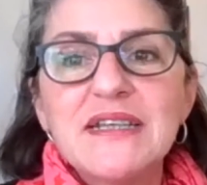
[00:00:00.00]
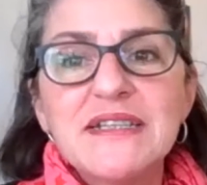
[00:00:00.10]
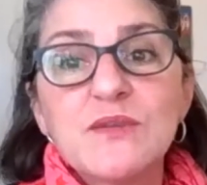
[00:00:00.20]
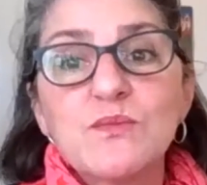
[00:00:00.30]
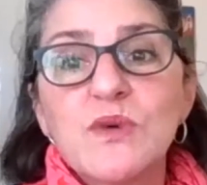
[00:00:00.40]

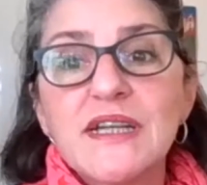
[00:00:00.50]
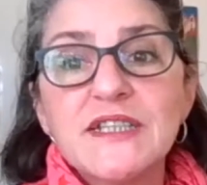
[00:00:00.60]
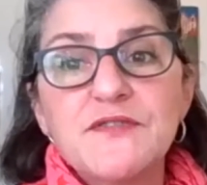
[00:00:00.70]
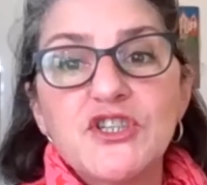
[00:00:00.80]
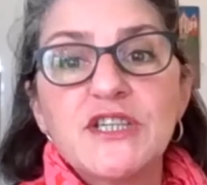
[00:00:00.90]
Is it
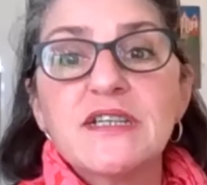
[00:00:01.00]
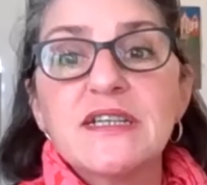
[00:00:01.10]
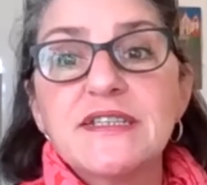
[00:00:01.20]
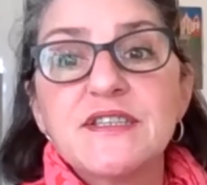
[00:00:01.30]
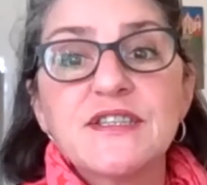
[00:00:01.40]
wise for
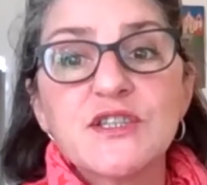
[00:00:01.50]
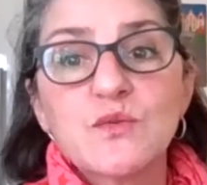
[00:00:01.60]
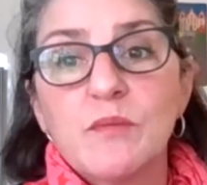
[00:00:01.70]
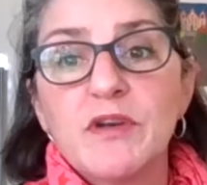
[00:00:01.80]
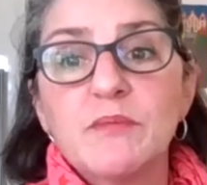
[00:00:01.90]
journalists to
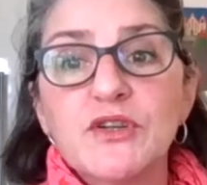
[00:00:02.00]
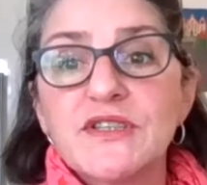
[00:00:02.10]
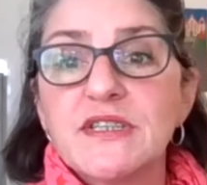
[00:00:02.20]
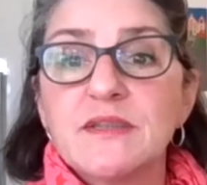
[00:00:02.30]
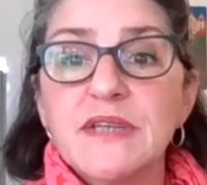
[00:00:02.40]
squabble
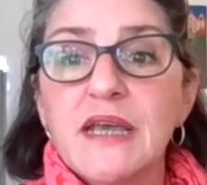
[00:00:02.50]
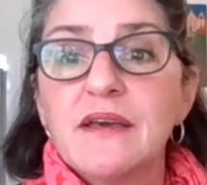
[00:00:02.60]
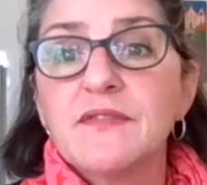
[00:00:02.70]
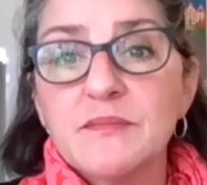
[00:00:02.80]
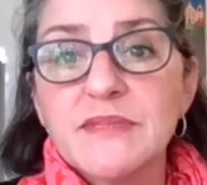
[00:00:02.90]
amongst
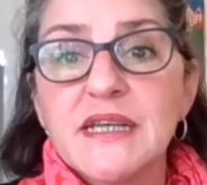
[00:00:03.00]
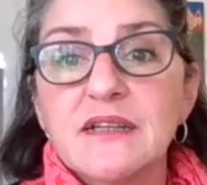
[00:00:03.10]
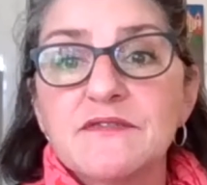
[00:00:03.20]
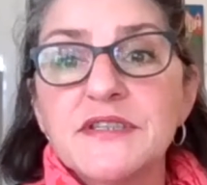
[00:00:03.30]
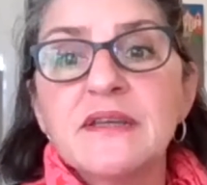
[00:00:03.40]

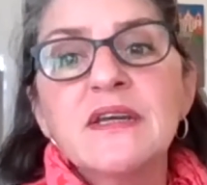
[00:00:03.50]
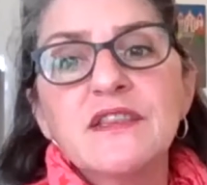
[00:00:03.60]
themselves?